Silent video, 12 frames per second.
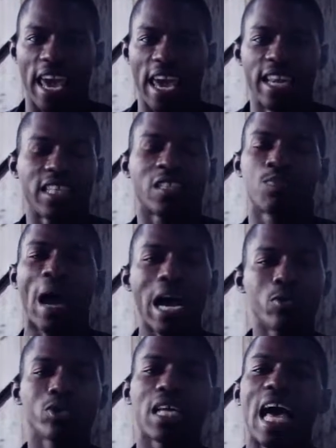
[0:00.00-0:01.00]
And it
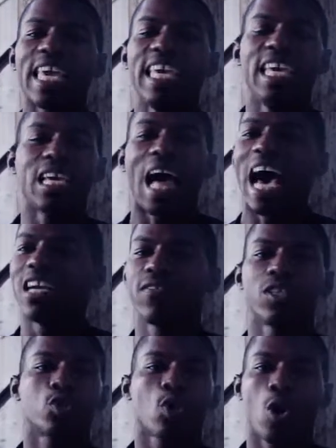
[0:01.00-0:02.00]
spirals in, out
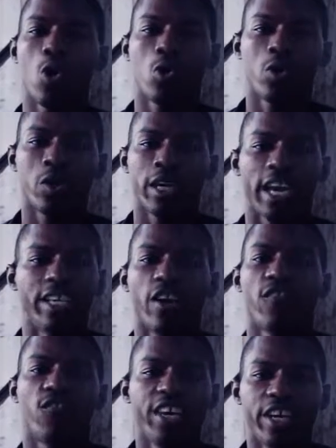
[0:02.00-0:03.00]
of control, and your
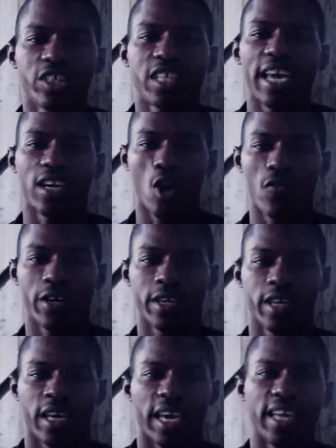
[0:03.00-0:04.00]
fears take over.
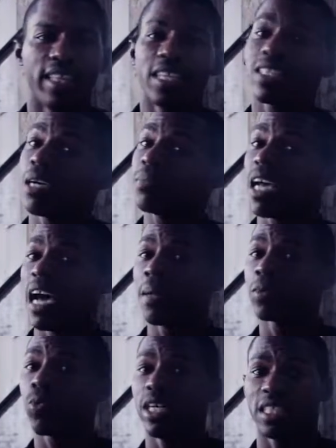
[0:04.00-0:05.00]
And then
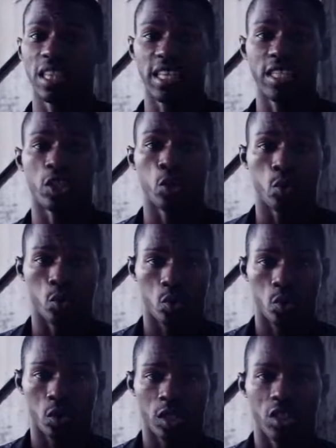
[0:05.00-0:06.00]
sometimes, what does it lead to?
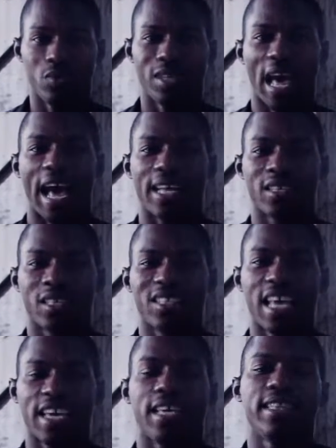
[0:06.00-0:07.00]
You not
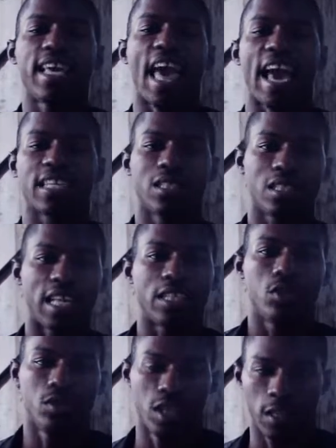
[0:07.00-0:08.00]
taking the actions
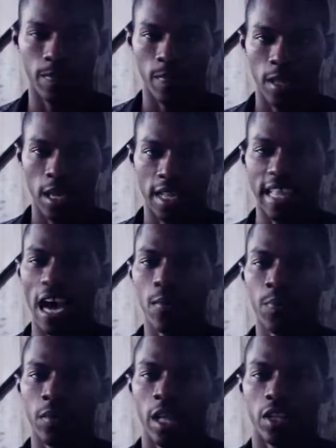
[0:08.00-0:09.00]
that you need. Now,
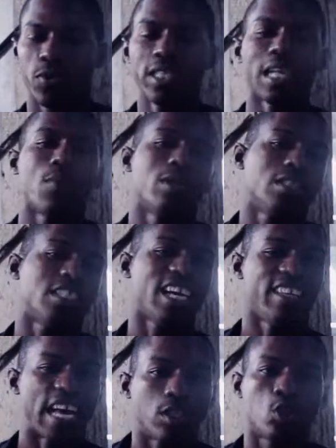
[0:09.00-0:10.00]
the reason I wanted to tell
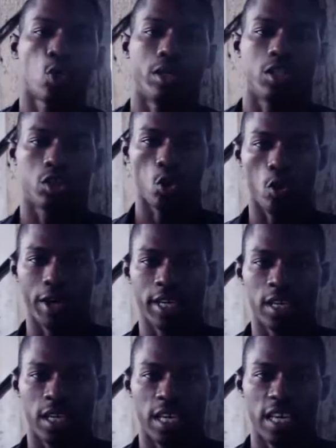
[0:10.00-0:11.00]
you that short story
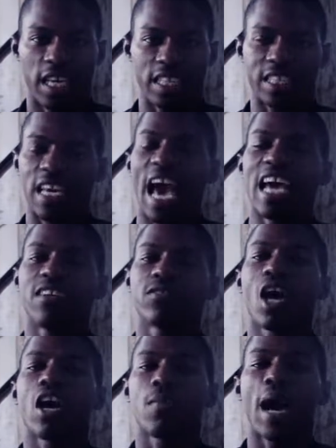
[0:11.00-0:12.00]
is to kind of
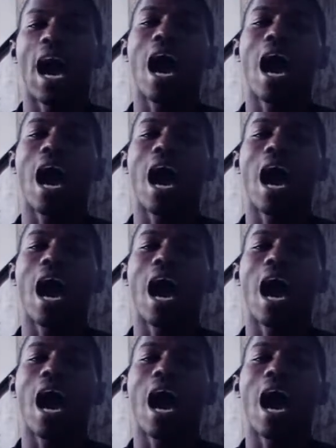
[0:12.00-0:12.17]
talk about